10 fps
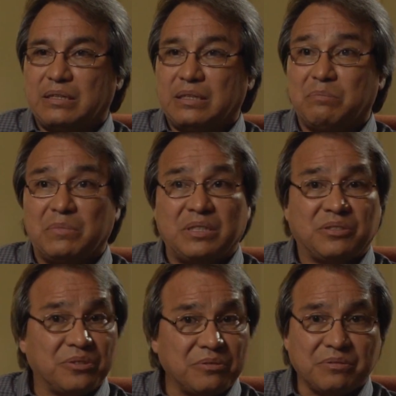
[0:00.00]
In
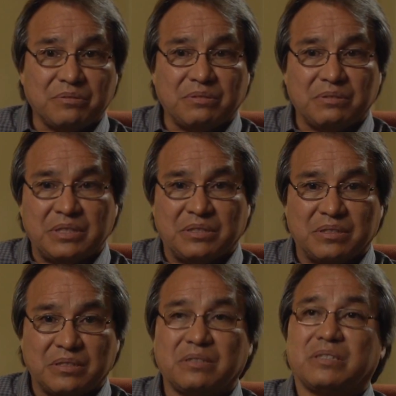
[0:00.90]
certain
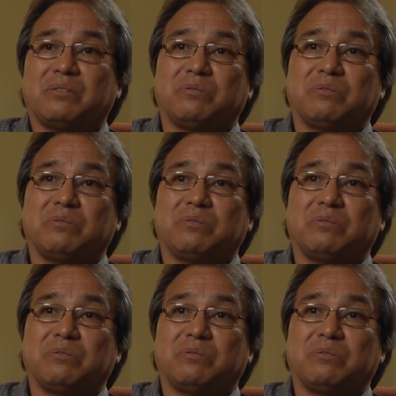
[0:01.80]
instances, I